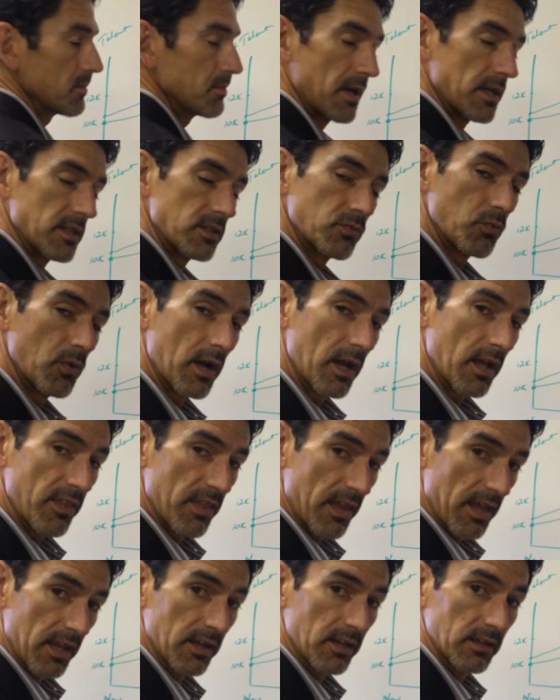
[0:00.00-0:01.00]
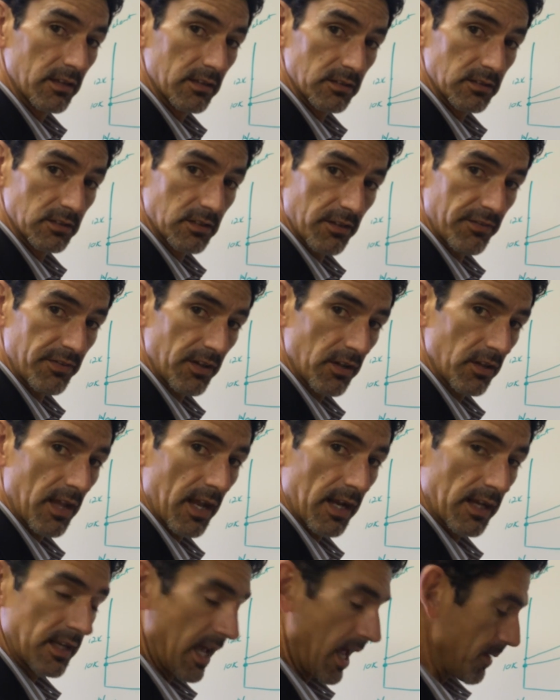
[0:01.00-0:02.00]
the best way then to fill
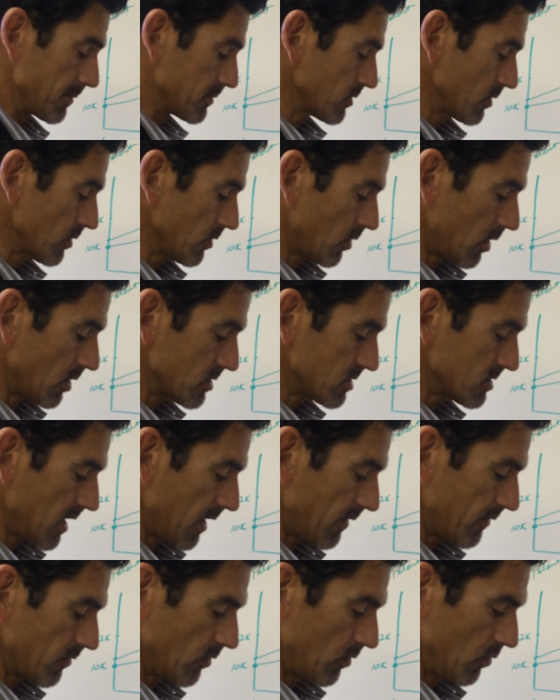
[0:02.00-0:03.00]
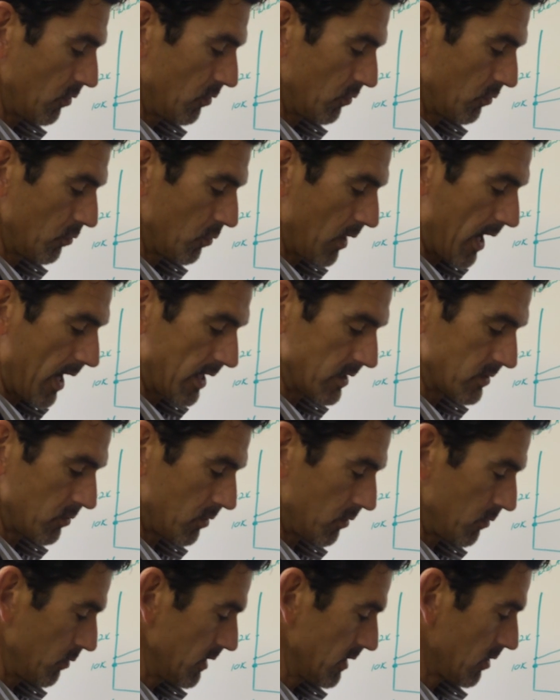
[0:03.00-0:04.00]
that gap? So there are several ways,
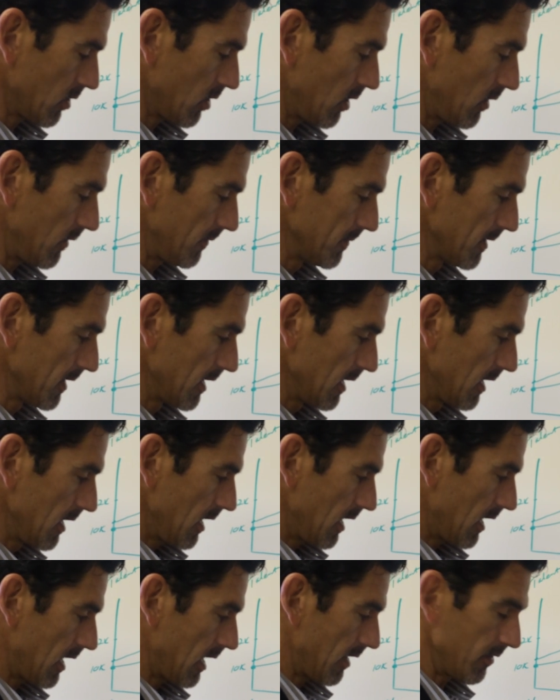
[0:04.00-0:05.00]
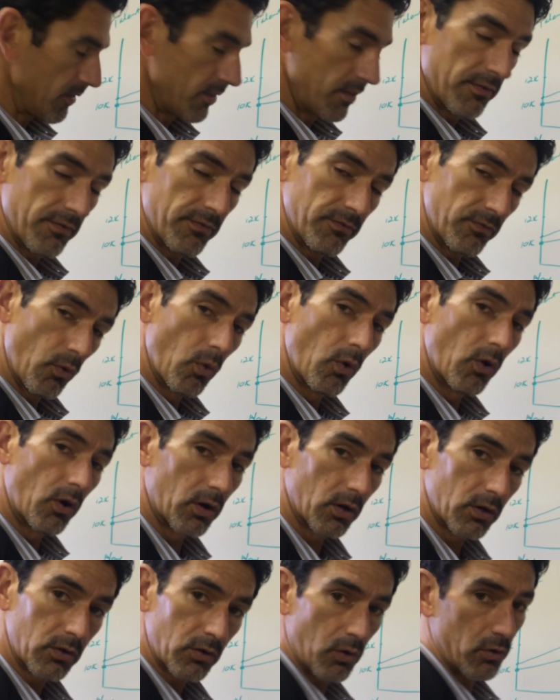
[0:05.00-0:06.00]
what we call the
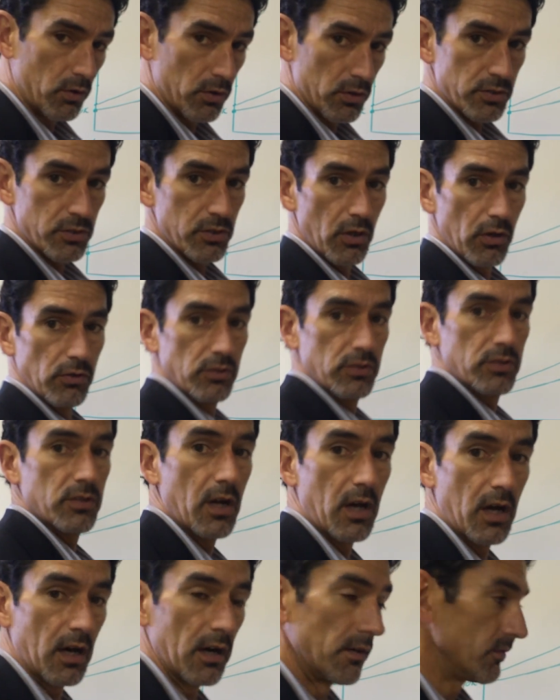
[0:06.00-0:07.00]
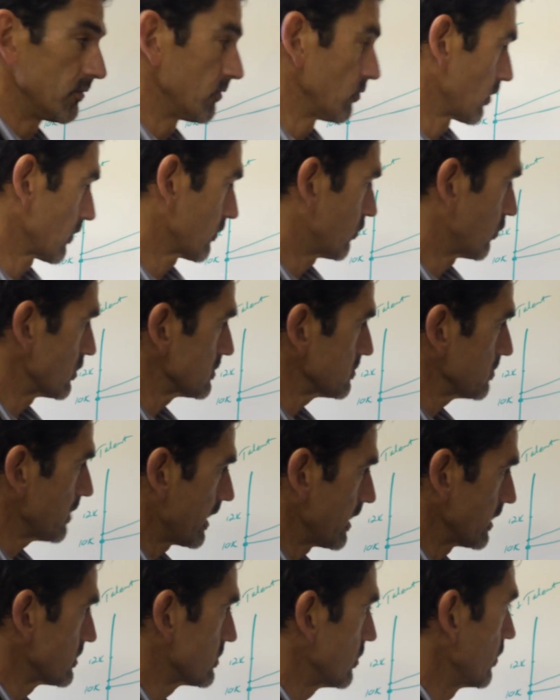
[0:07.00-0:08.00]
4 cornerstones of workforce
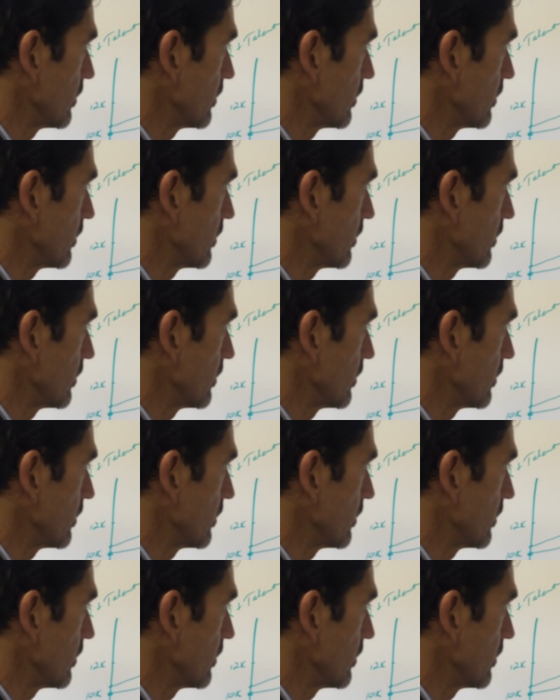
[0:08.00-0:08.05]
planning.